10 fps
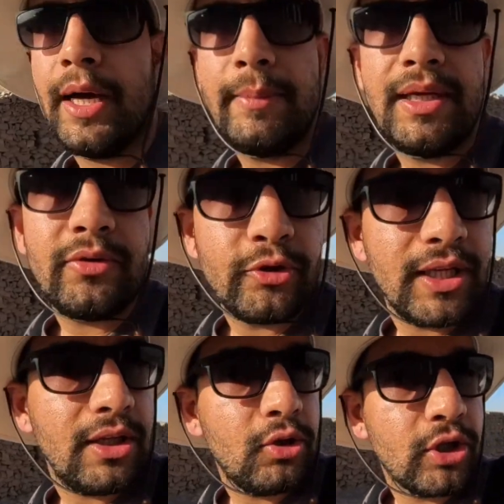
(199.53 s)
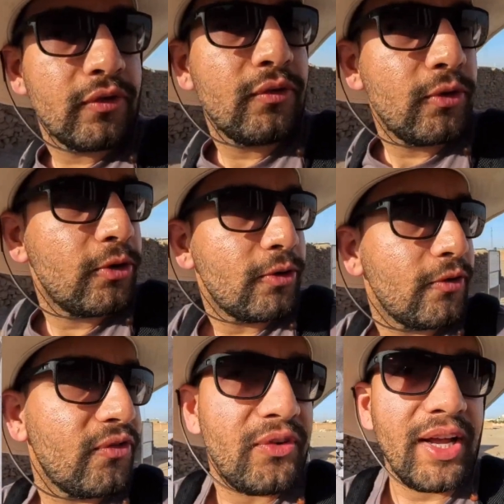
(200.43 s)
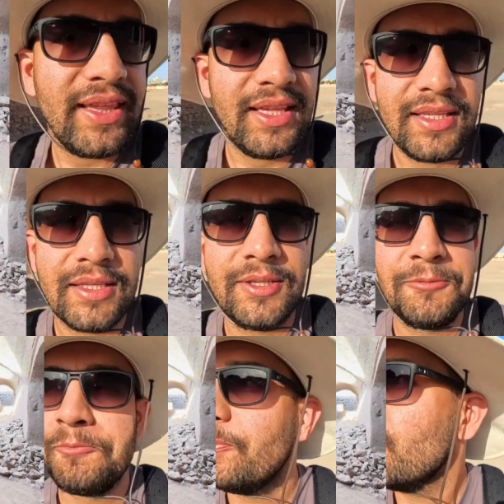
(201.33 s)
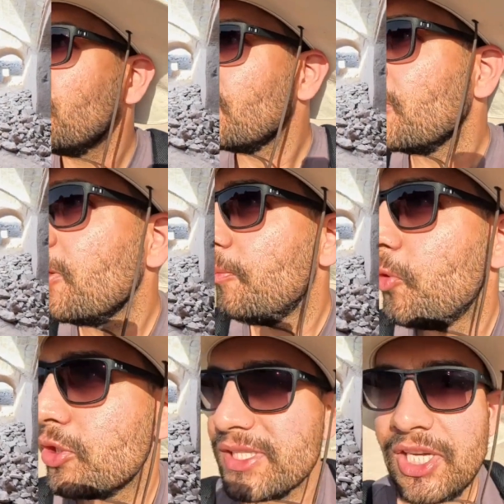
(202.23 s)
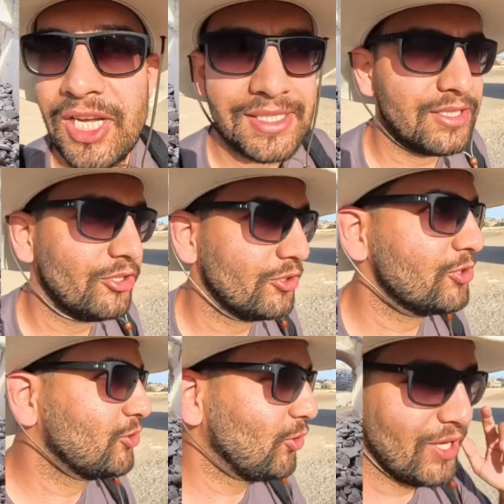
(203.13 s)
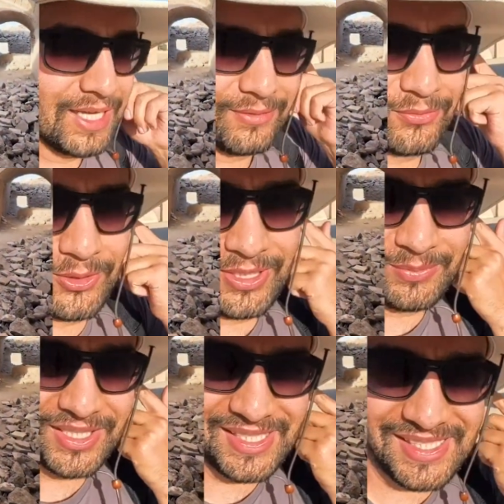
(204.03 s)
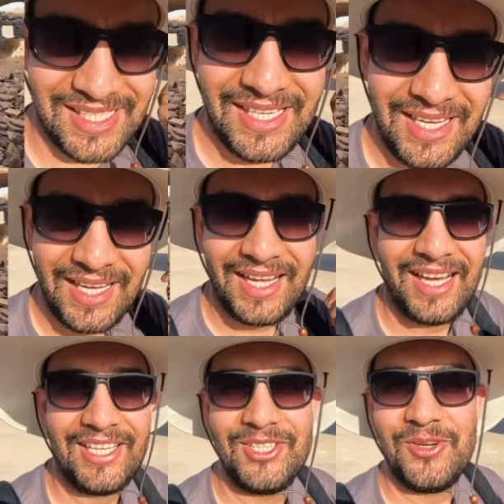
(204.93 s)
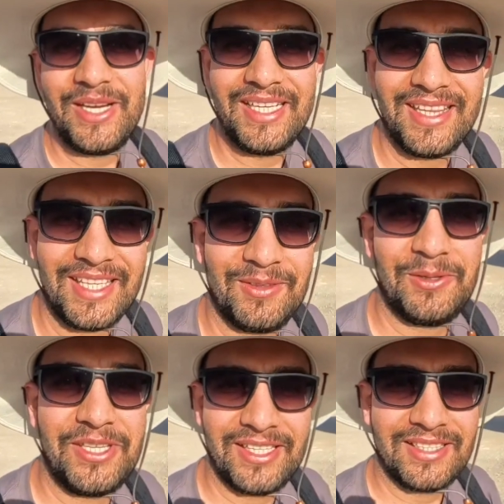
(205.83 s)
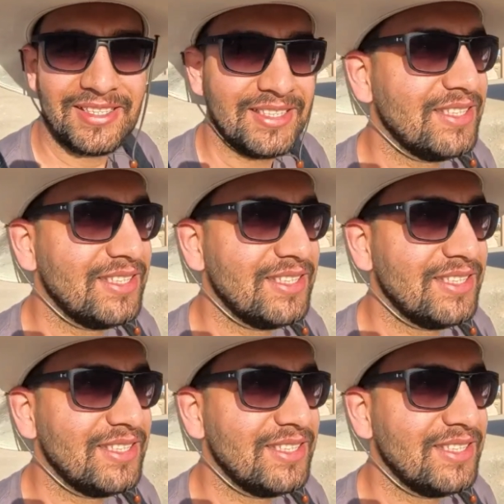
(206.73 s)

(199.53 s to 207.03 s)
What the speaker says: I'm really looking for finding more signs. They are so helpful because I don't know anything about here.